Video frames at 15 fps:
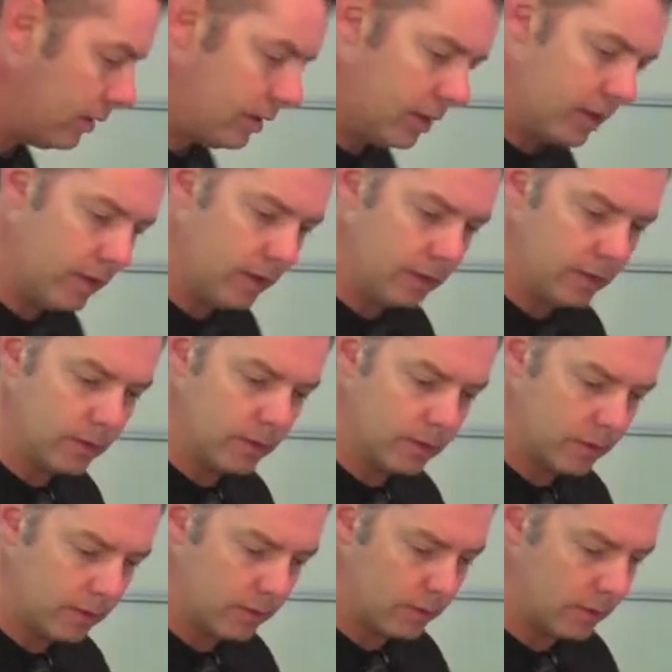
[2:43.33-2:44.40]
done
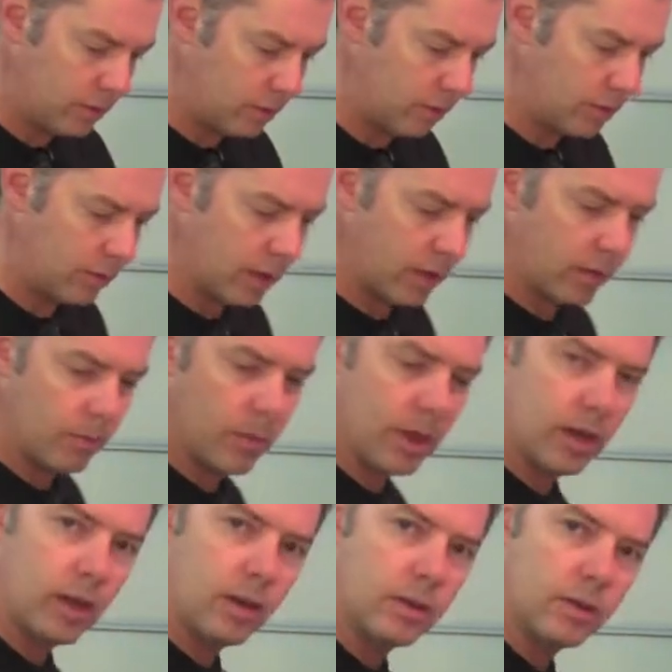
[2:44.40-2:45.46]
to kind of
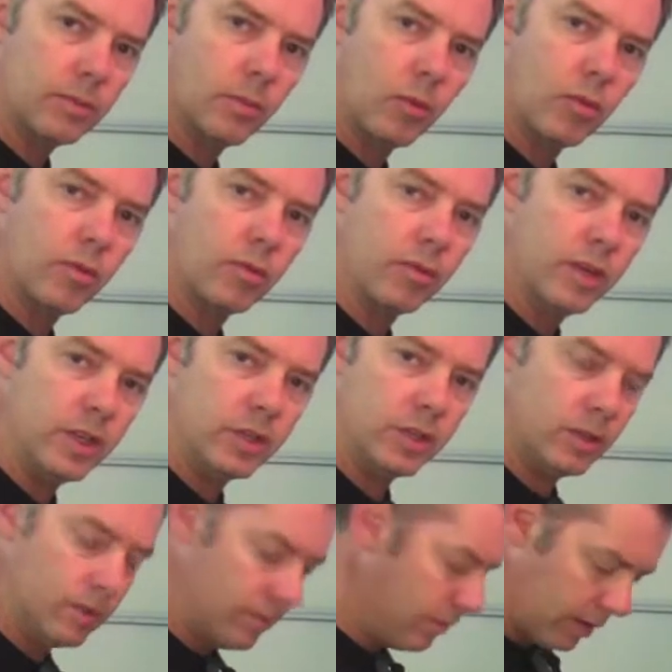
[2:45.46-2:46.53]
make it more rigid